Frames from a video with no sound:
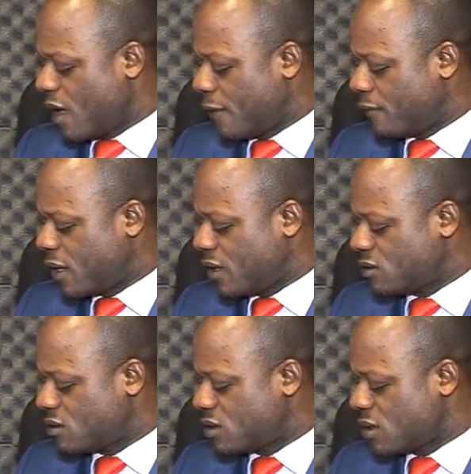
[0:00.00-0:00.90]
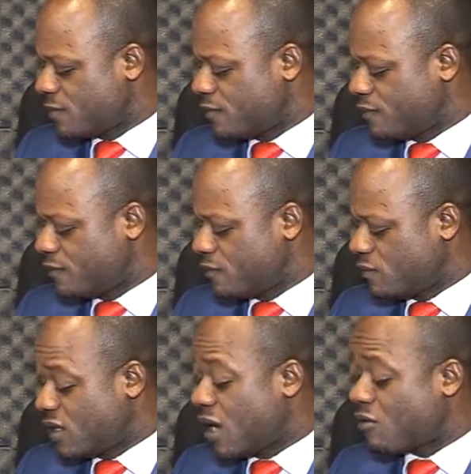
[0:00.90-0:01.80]
around
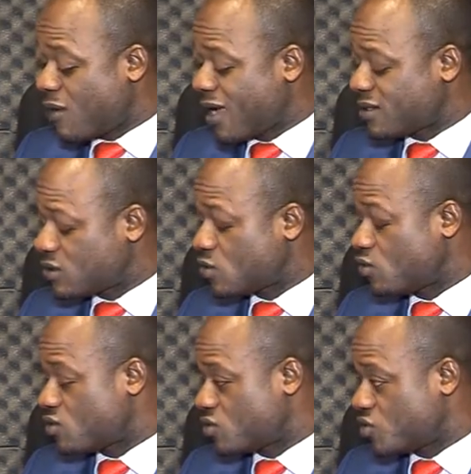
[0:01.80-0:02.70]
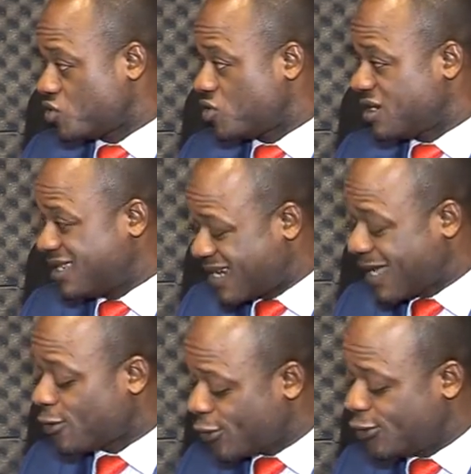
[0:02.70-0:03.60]
their rights towards their children
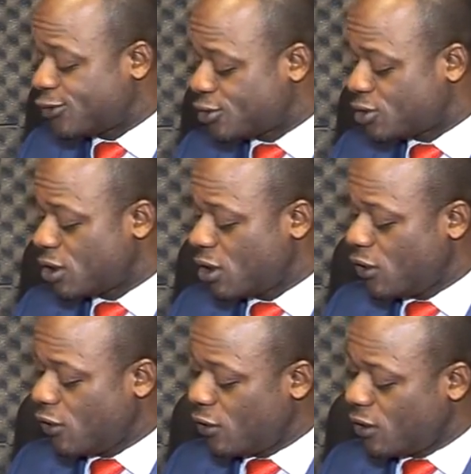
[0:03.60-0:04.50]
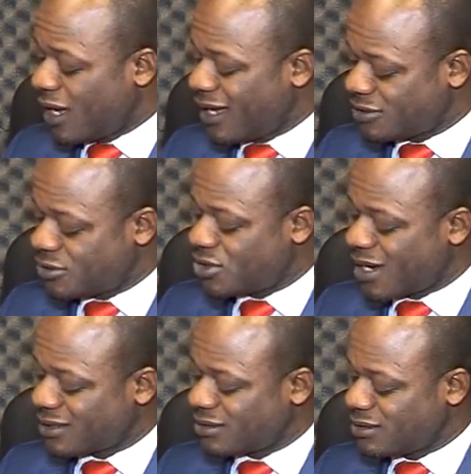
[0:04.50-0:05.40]
that could
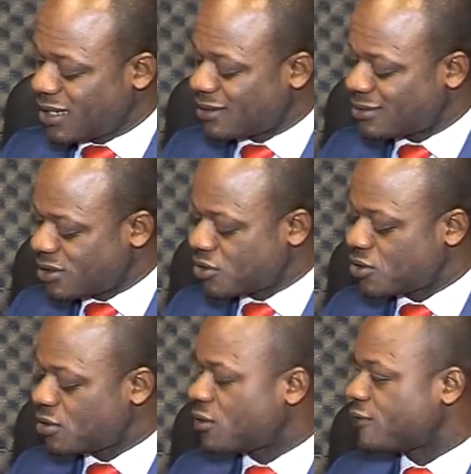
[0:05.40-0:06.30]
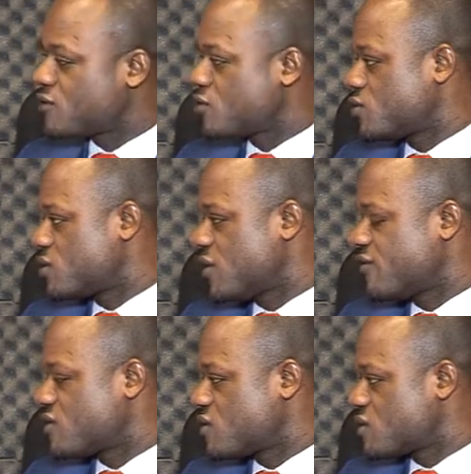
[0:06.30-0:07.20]
attract the attention of social
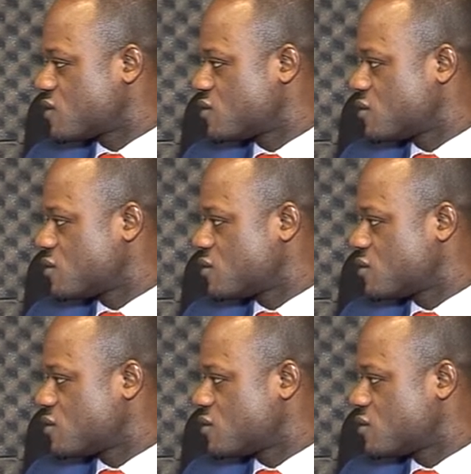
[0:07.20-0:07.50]
services?